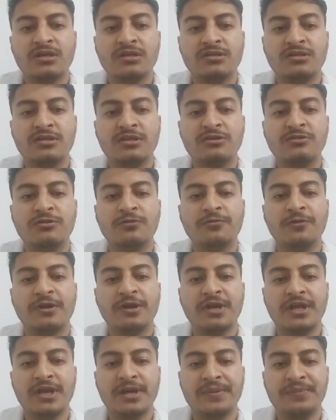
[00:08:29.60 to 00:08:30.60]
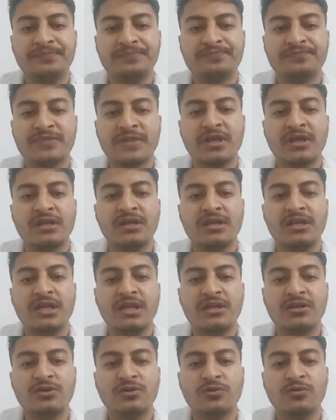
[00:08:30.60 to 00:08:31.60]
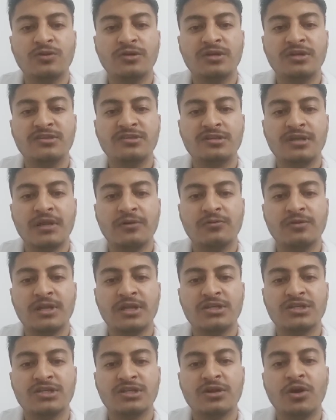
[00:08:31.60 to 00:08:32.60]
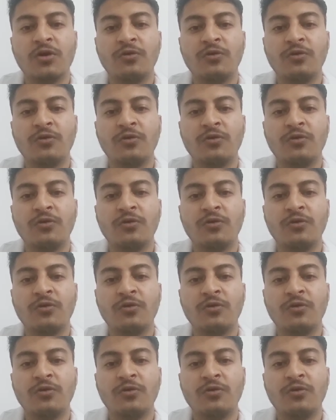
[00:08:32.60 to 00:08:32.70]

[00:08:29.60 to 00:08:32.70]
schizophrenia, linked to dysregulation